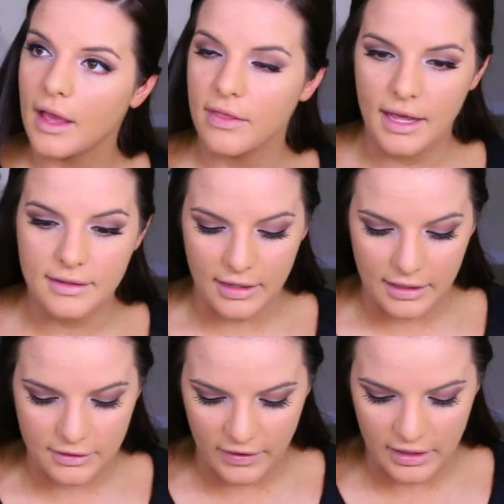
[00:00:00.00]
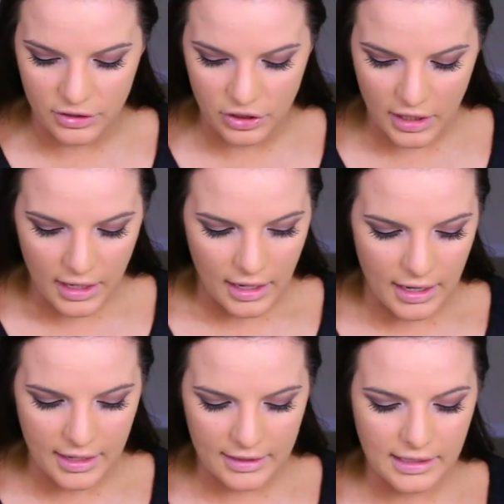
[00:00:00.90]
I think it has a nice finish.
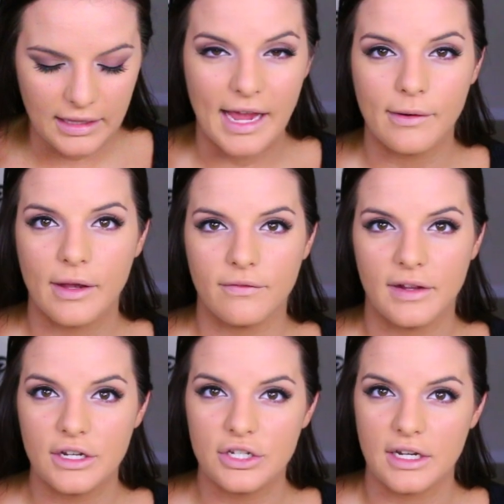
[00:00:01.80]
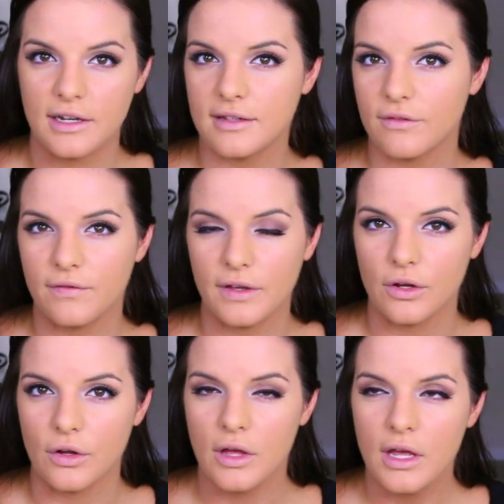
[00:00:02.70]
It is a lightweight finish and it doesn't
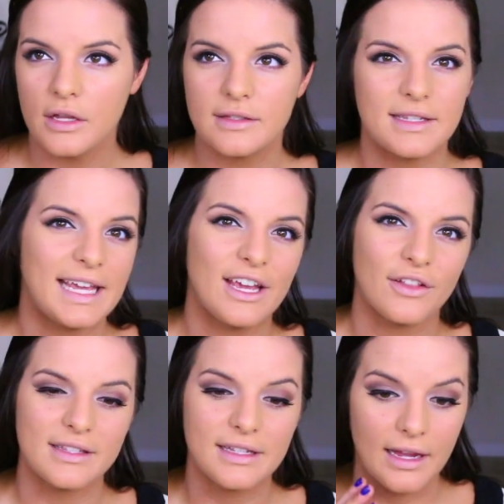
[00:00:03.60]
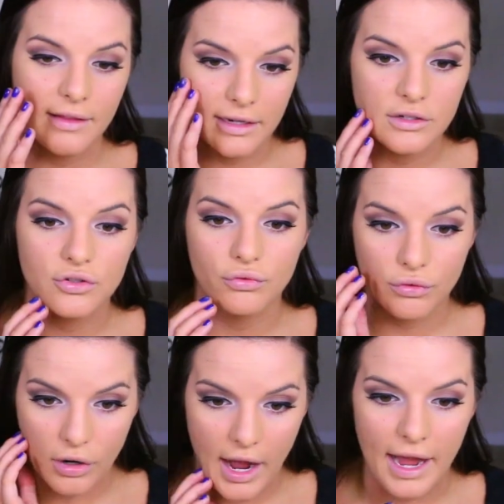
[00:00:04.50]
feel sticky on the skin like it
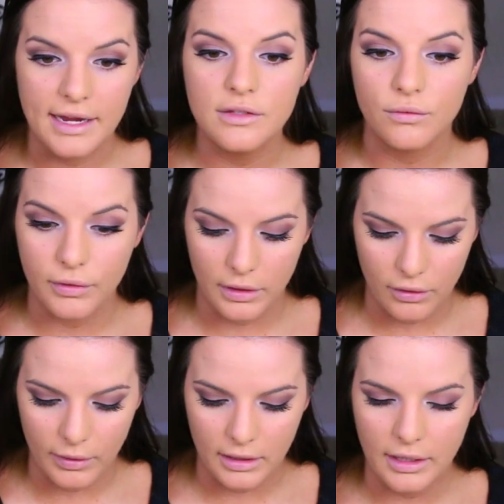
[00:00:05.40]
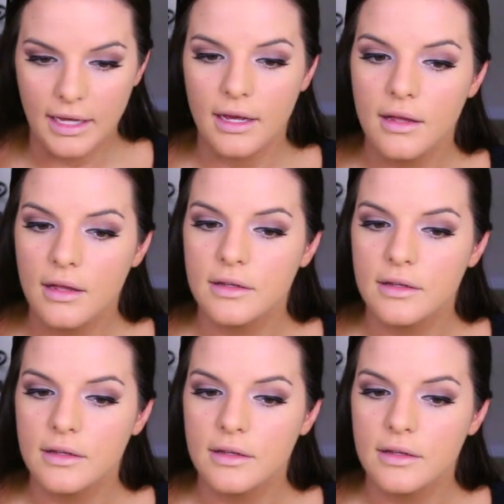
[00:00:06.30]
dries really quickly.